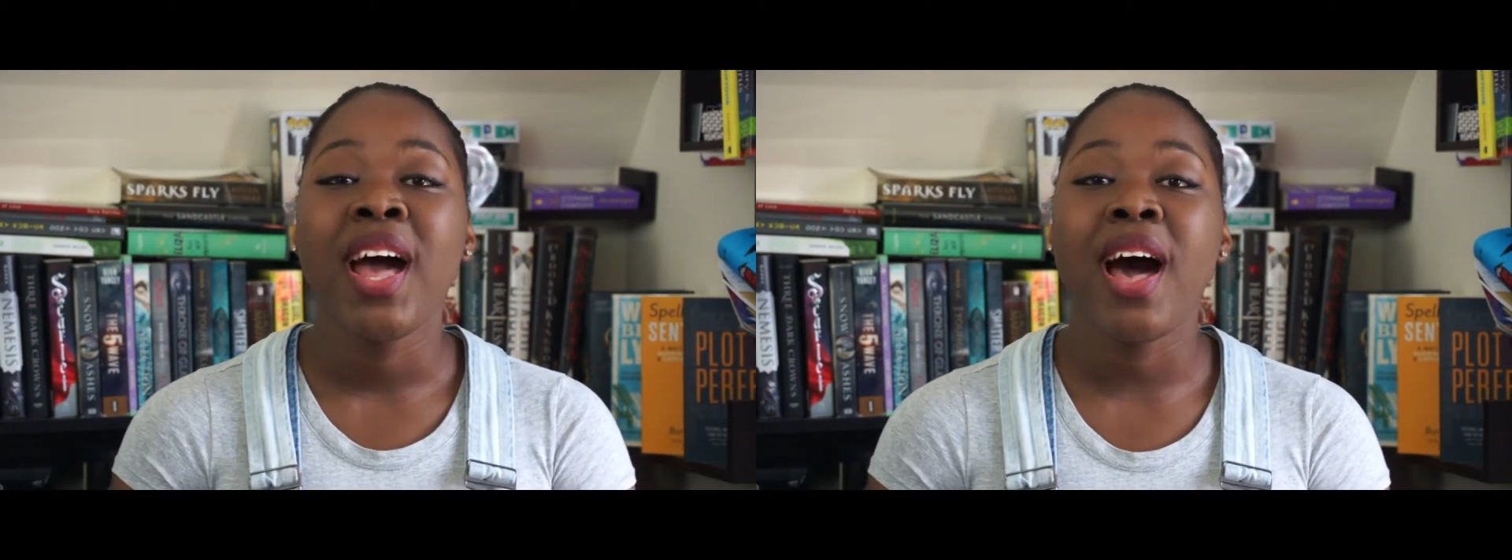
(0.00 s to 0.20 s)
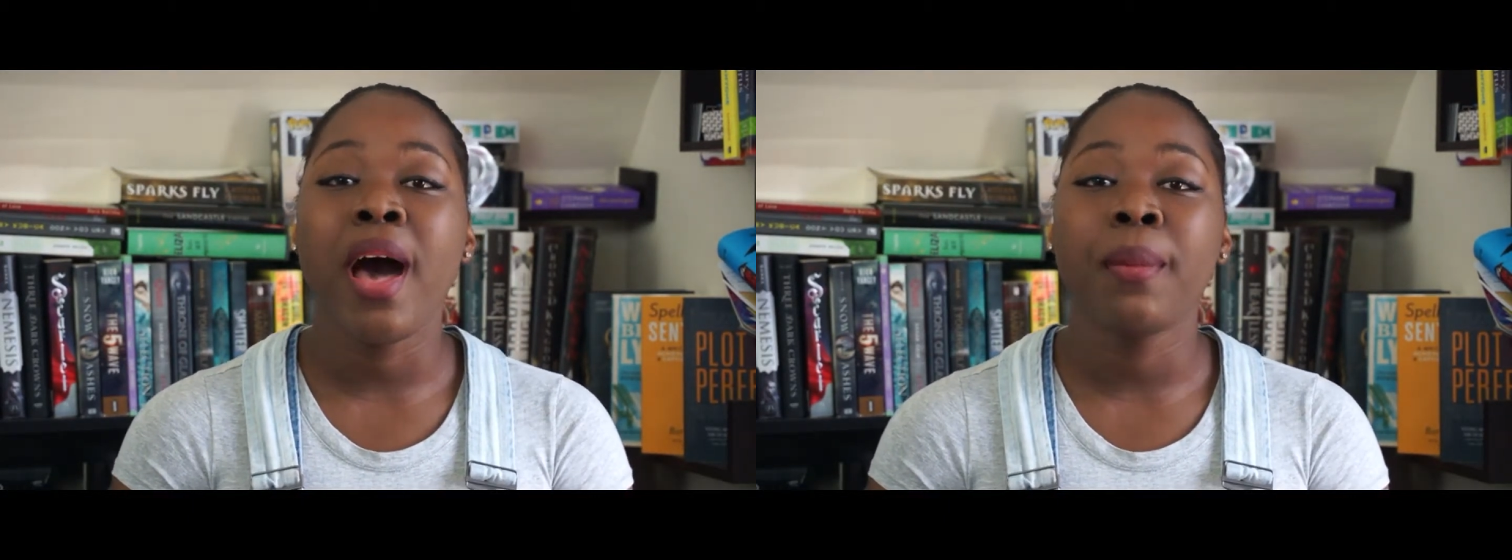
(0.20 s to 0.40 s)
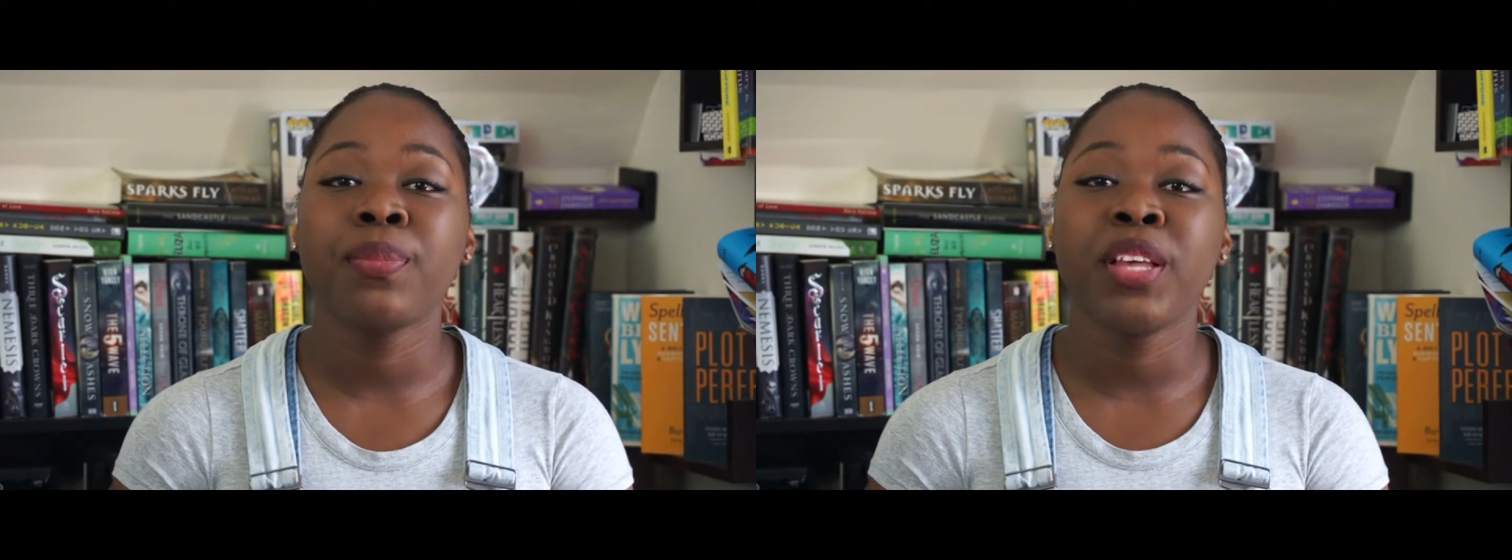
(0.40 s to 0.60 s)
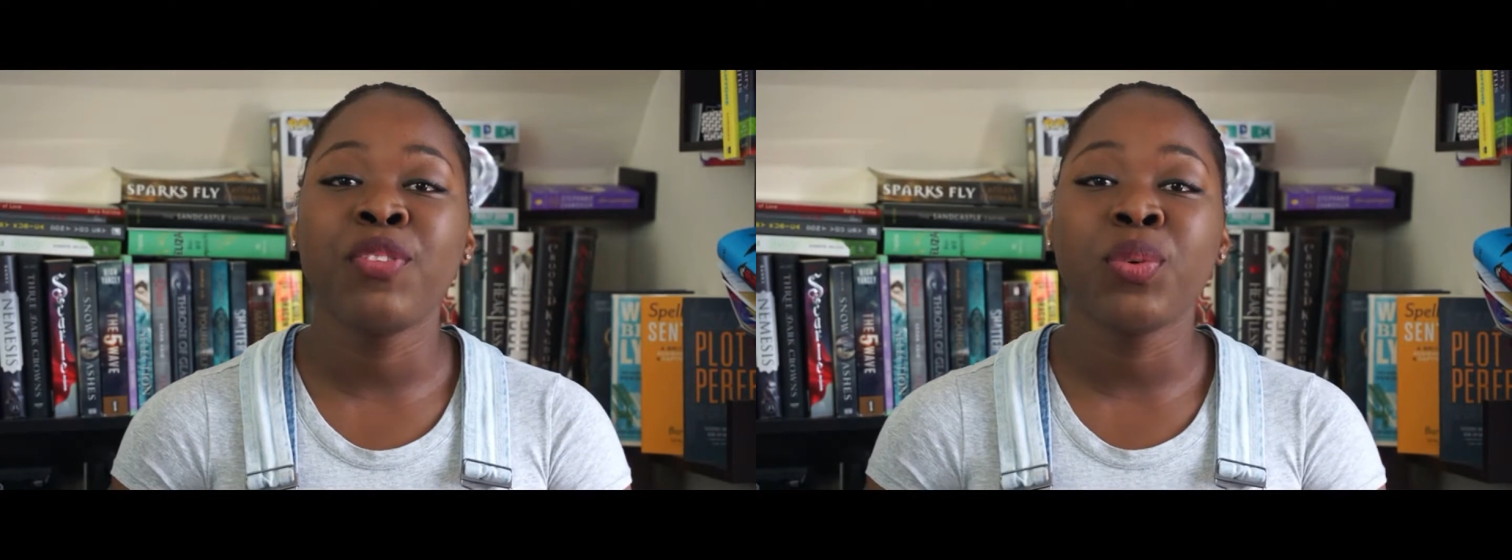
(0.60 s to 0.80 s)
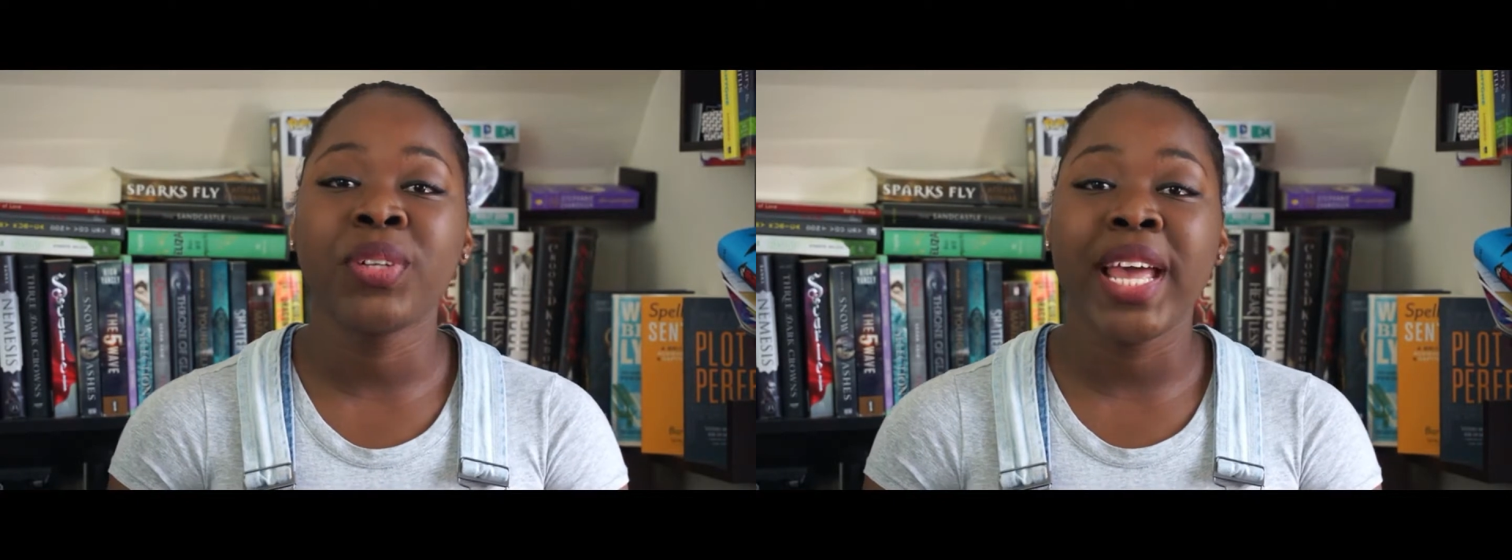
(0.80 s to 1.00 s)

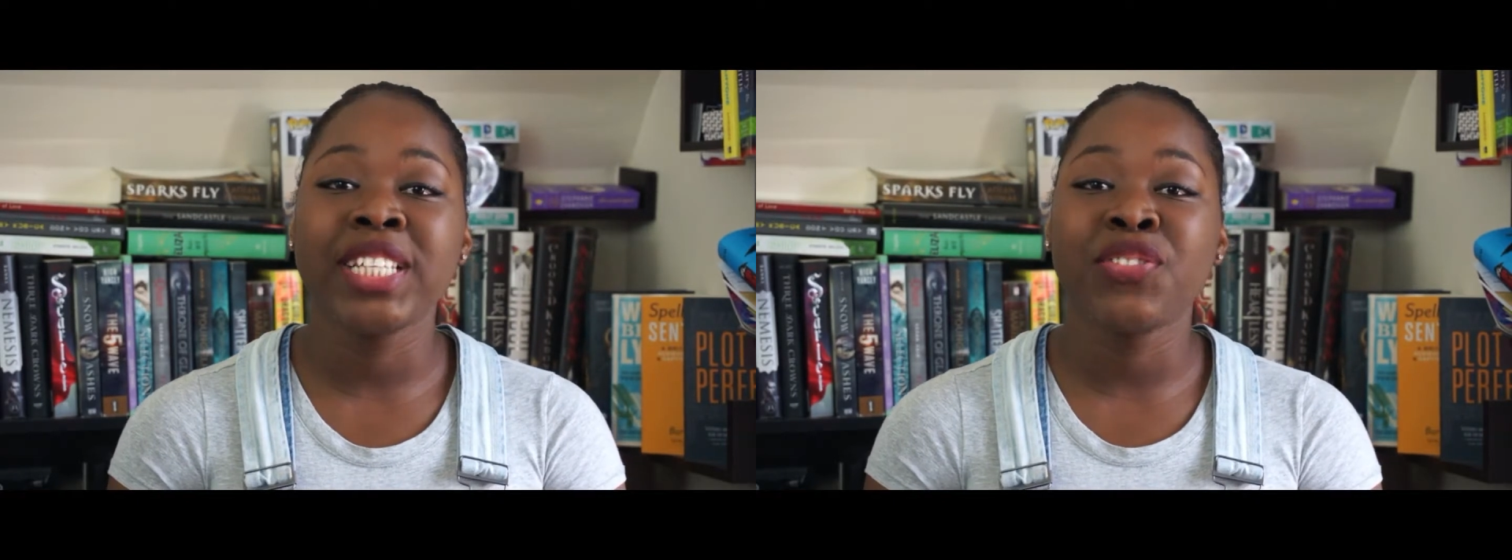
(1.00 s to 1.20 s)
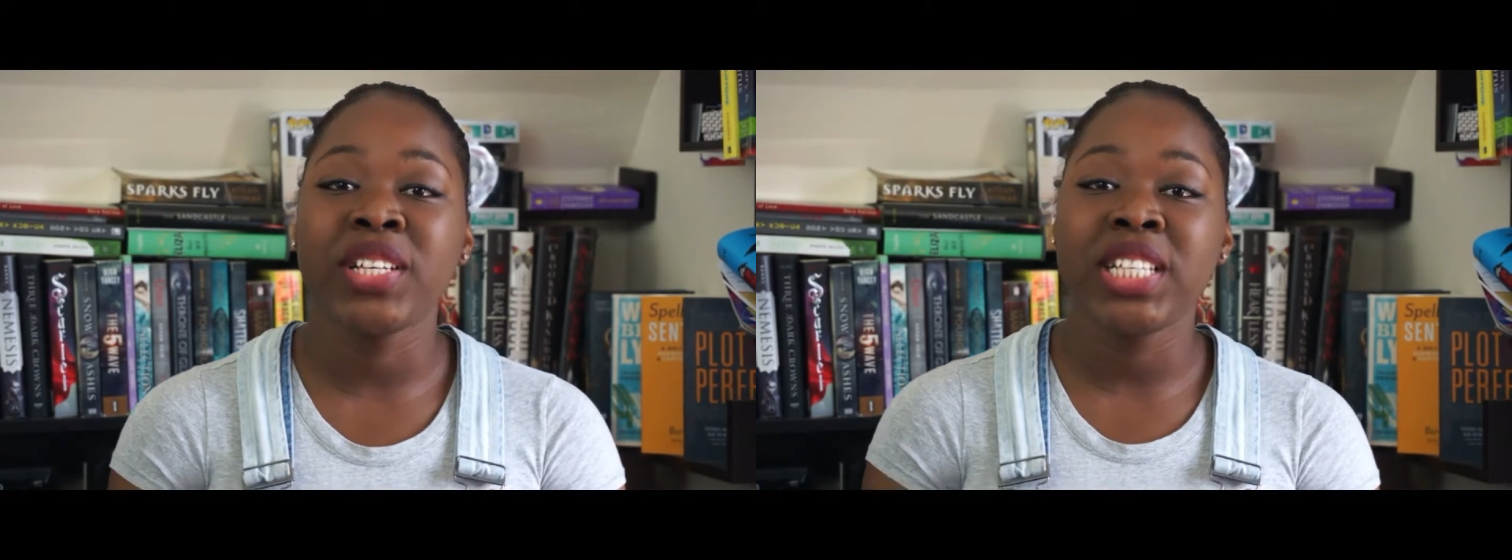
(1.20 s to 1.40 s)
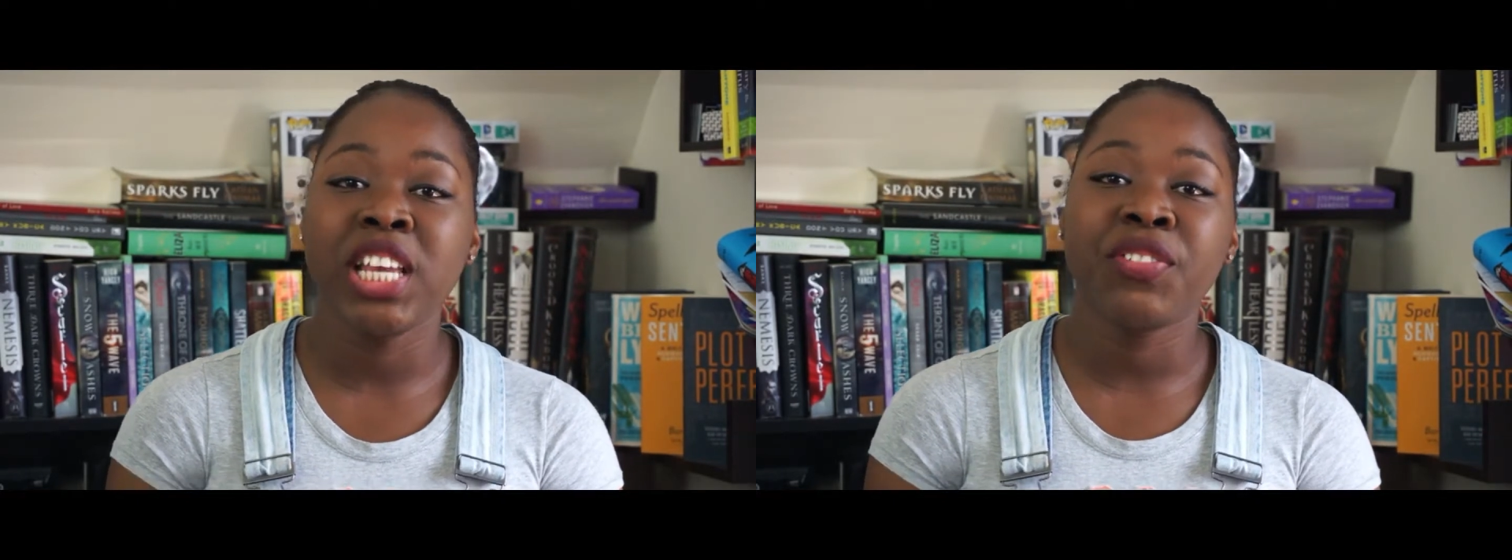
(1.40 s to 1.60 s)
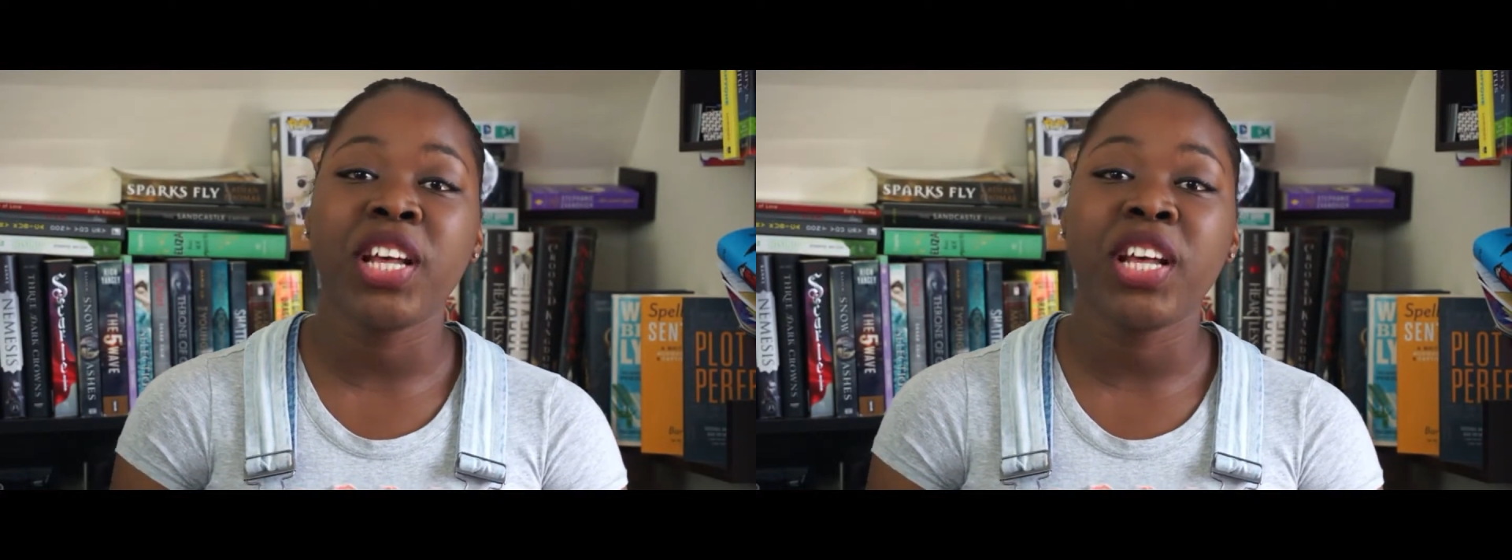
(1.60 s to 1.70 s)
If you would like to receive